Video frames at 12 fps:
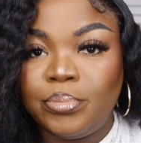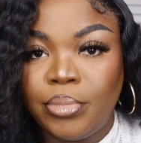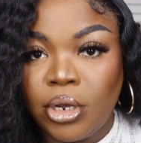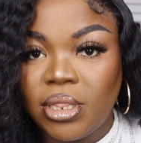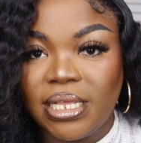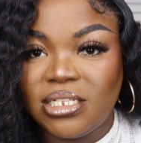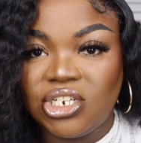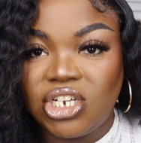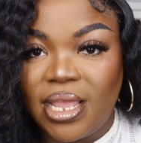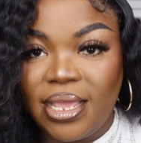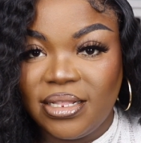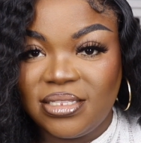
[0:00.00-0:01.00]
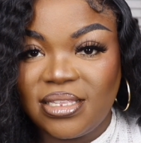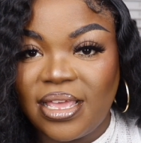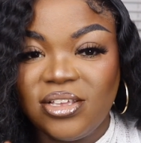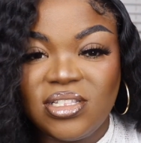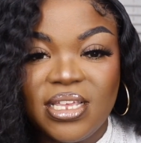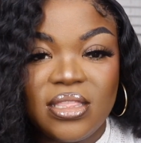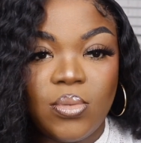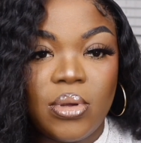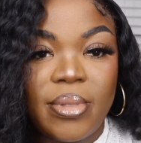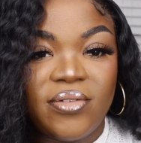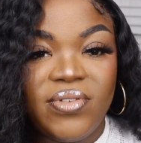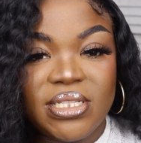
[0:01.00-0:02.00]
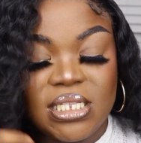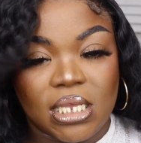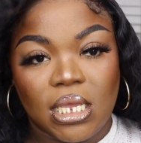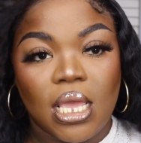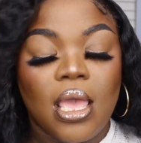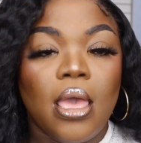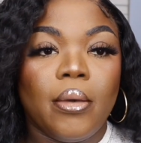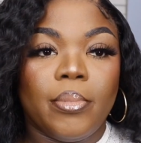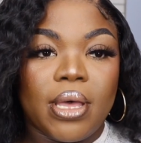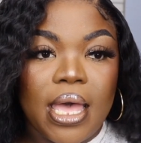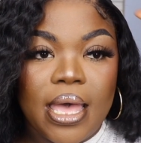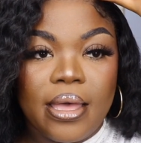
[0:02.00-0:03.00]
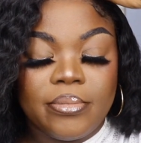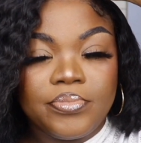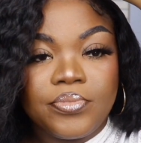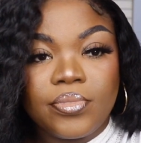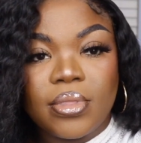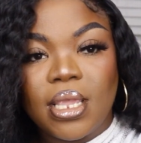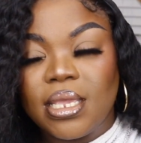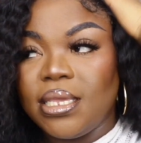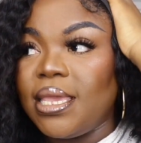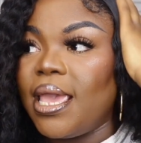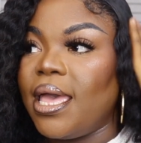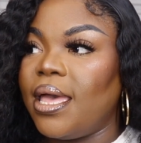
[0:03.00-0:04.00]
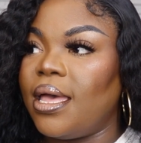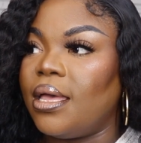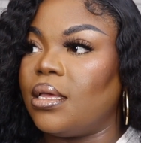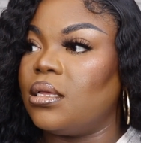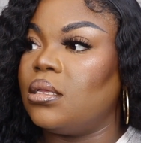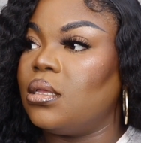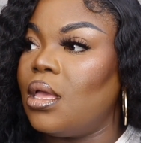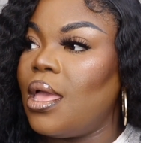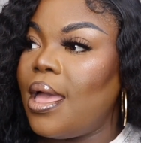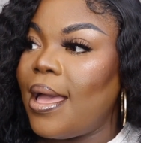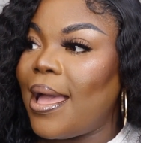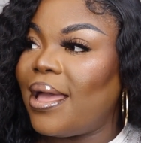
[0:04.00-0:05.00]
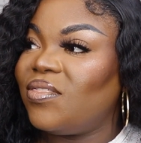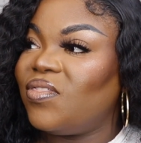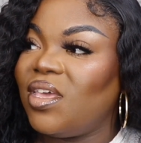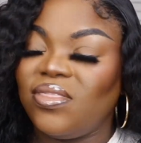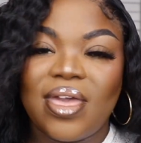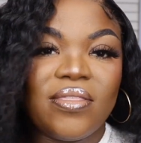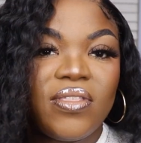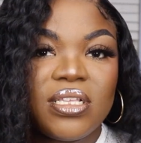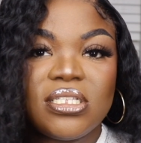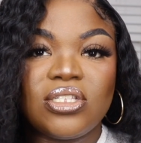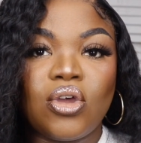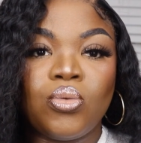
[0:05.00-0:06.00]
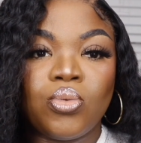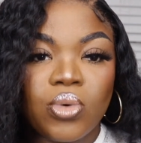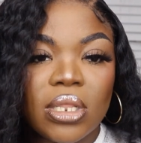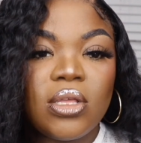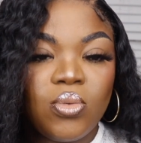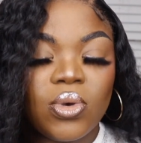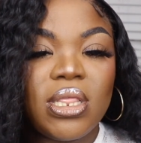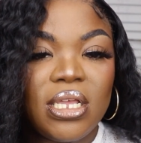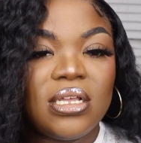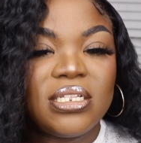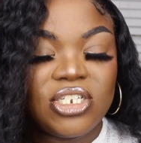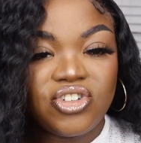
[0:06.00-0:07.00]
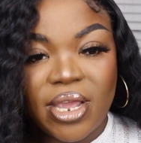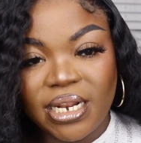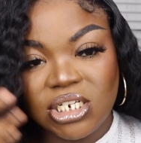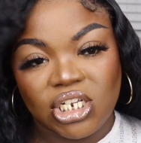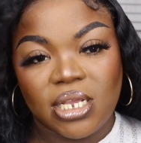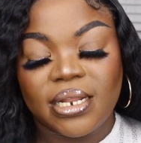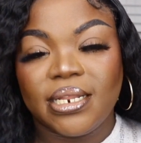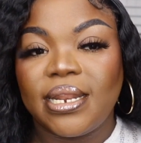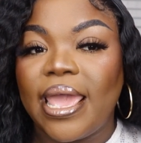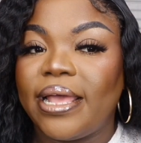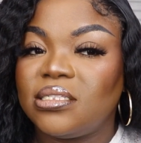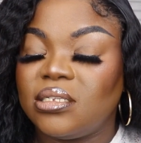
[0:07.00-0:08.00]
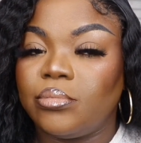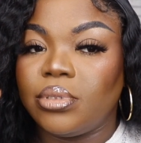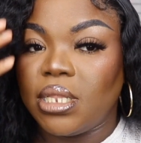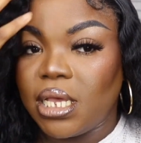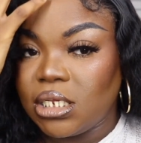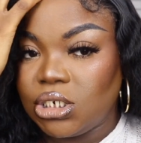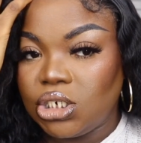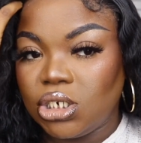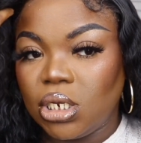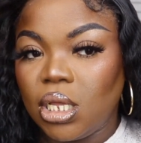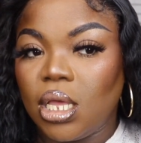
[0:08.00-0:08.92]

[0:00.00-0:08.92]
pearlescent shades. I used to get the one by Fenty. But yeah. I think that this is a really, really good strategy. I did add some blush,